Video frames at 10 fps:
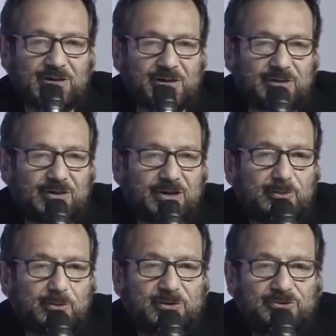It
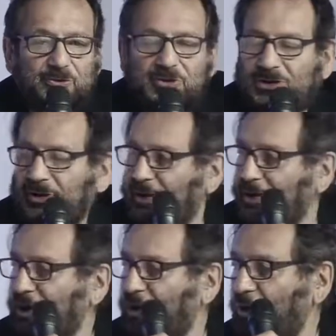could be storytelling
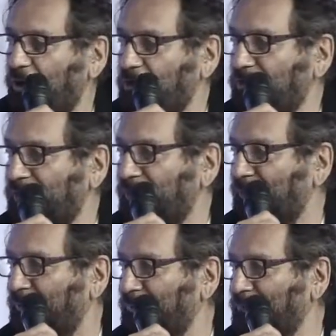on your cell phone.